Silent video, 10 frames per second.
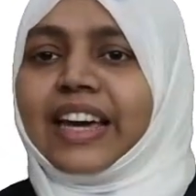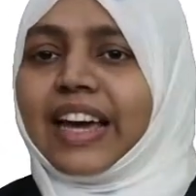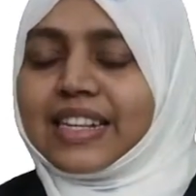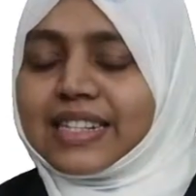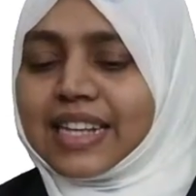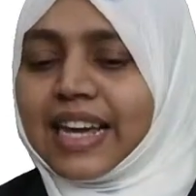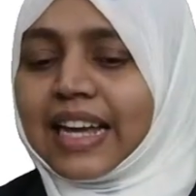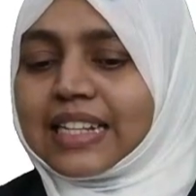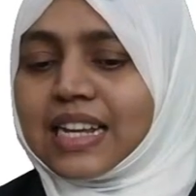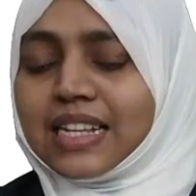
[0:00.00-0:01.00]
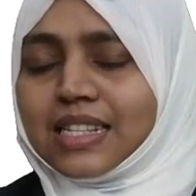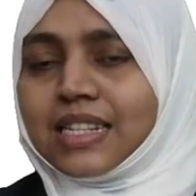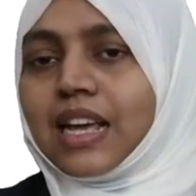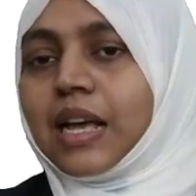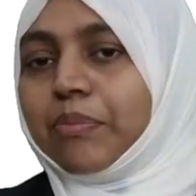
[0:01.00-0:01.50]
Yes, it is
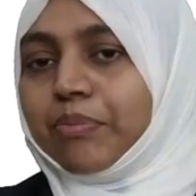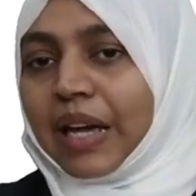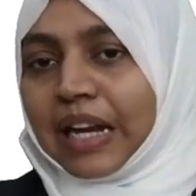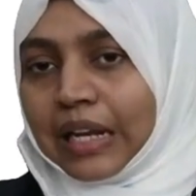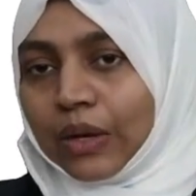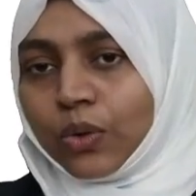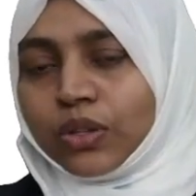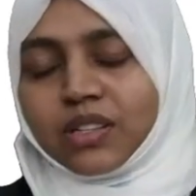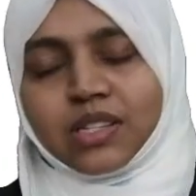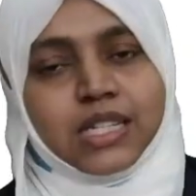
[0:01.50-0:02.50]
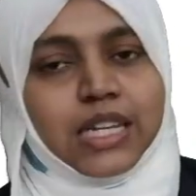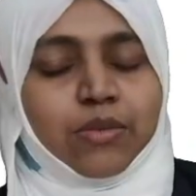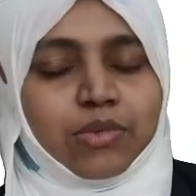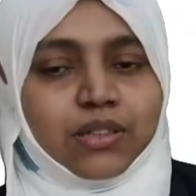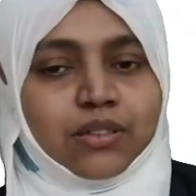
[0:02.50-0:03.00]
below this
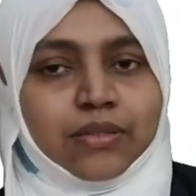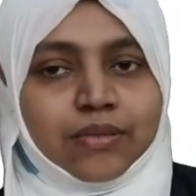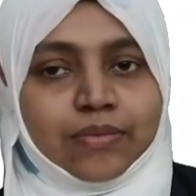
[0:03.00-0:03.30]
table.